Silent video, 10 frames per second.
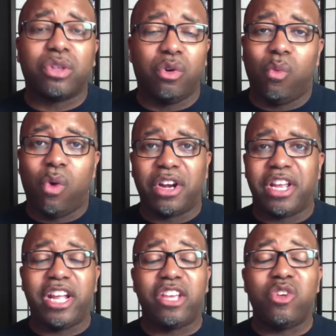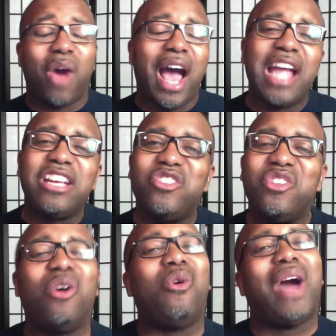don't want to hear you. I
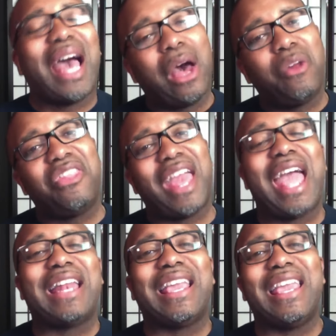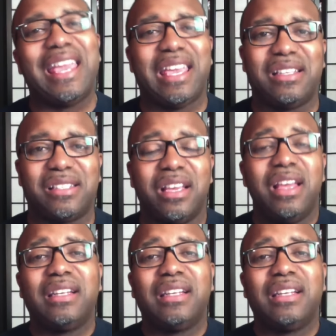know how that is.